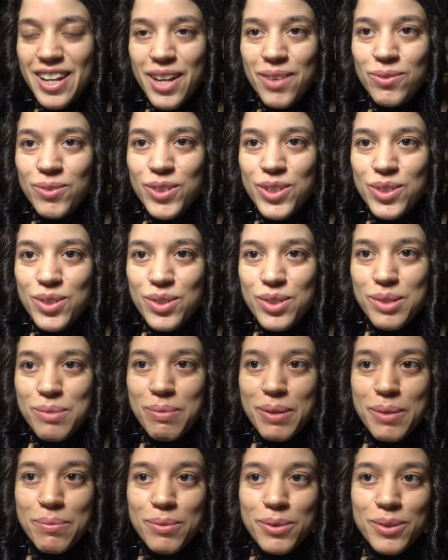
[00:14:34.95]
I'm one of those
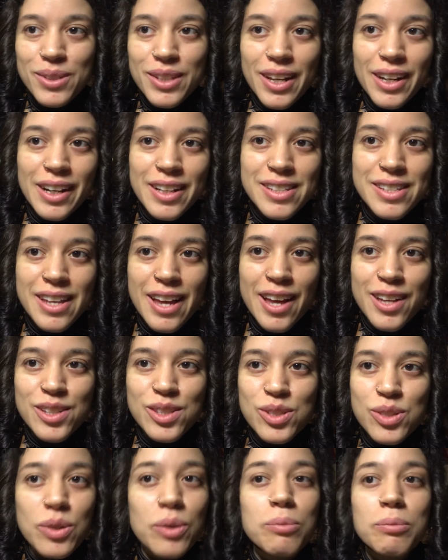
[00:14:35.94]
people that has had
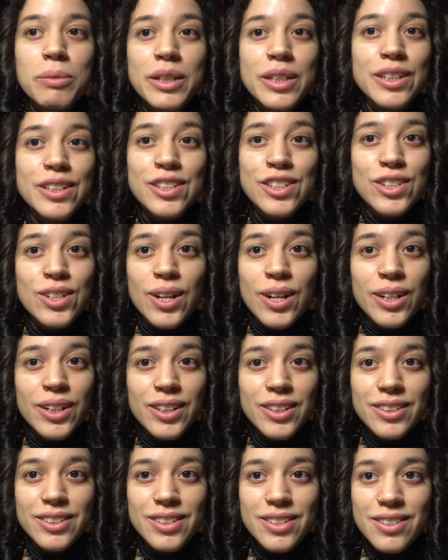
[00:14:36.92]
so many shark
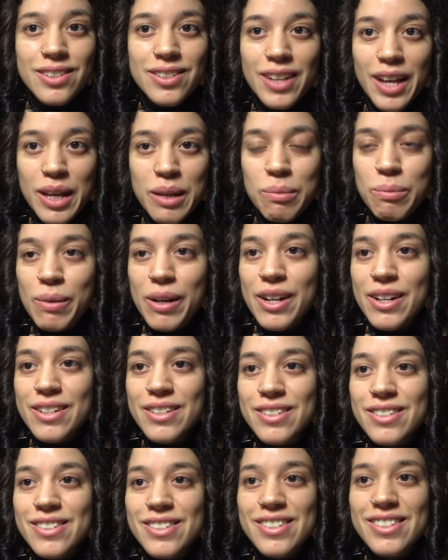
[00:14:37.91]

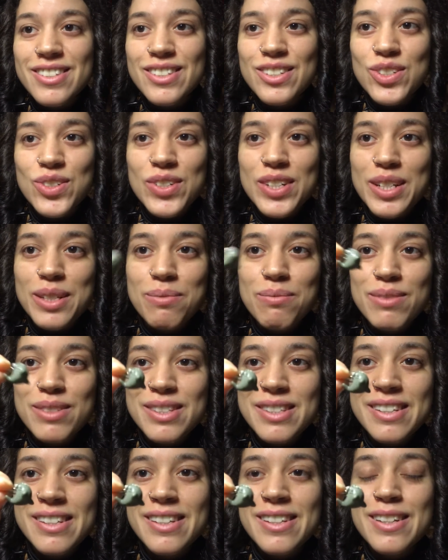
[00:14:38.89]
nightmares, dreams,
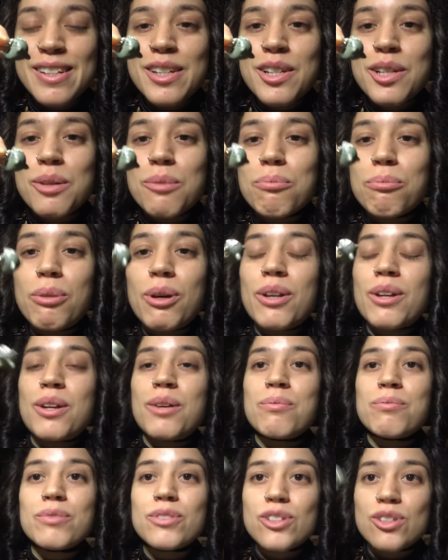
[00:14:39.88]
but
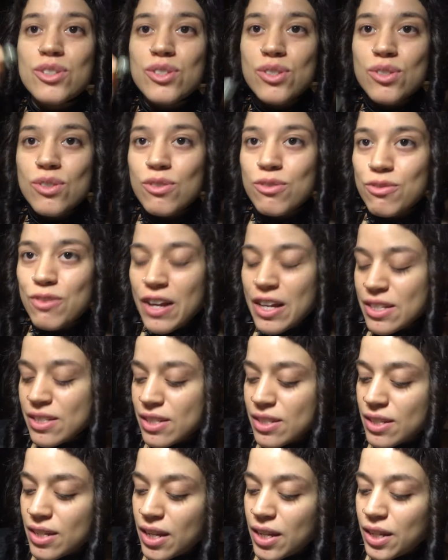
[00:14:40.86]
um, they're so
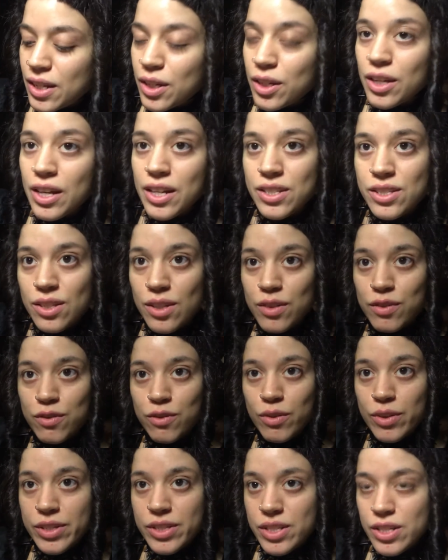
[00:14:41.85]
fascinating. I saw
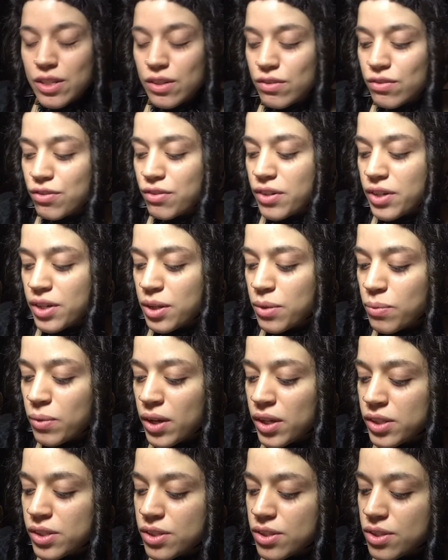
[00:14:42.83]
1441.